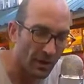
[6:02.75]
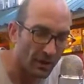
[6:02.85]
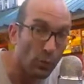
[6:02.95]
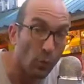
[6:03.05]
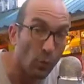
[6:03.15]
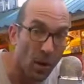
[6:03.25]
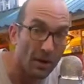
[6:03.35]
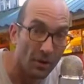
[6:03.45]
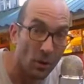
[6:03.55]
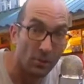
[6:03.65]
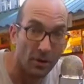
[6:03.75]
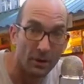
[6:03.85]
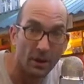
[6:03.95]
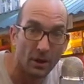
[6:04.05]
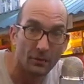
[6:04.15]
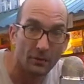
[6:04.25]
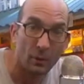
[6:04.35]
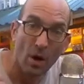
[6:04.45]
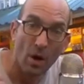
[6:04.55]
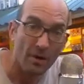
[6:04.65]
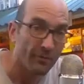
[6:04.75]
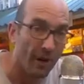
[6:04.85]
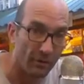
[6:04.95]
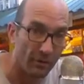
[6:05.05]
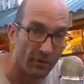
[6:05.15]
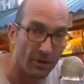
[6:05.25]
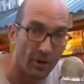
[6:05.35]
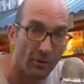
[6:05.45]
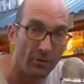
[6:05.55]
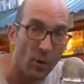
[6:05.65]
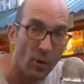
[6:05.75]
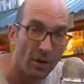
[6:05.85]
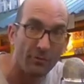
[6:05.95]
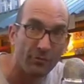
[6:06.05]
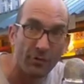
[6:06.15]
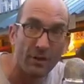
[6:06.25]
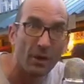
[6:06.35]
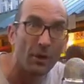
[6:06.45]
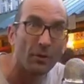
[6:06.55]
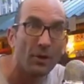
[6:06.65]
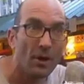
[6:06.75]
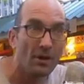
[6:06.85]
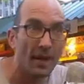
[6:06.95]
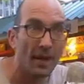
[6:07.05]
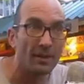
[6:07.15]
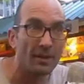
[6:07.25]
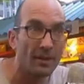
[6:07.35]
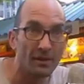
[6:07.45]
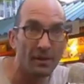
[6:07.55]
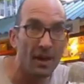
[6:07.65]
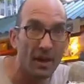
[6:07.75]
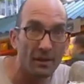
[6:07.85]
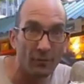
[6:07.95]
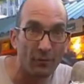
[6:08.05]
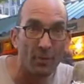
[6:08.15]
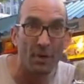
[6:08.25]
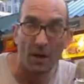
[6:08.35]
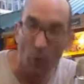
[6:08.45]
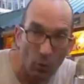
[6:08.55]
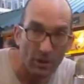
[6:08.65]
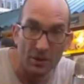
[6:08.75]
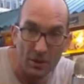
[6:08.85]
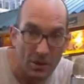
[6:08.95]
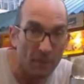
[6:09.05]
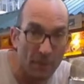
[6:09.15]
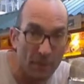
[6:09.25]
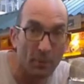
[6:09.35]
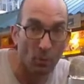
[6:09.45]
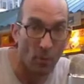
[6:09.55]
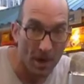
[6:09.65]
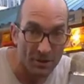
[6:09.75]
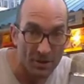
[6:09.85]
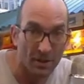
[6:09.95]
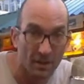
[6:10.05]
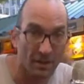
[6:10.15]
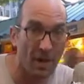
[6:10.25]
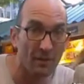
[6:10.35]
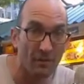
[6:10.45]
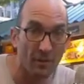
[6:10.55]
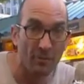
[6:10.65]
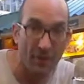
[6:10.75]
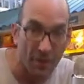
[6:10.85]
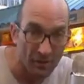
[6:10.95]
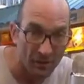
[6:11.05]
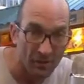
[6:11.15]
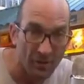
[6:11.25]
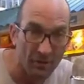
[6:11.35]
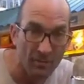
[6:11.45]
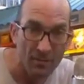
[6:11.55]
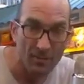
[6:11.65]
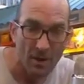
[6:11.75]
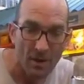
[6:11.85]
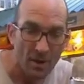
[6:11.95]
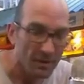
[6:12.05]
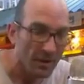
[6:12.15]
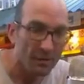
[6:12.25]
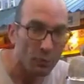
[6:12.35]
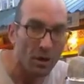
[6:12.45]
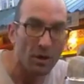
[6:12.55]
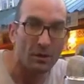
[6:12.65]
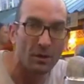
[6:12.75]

if you want a home run, if you want a viral video, if you want a video that kicks ass from a holy shit, people watched it, lots of them, thousands of them, guess what?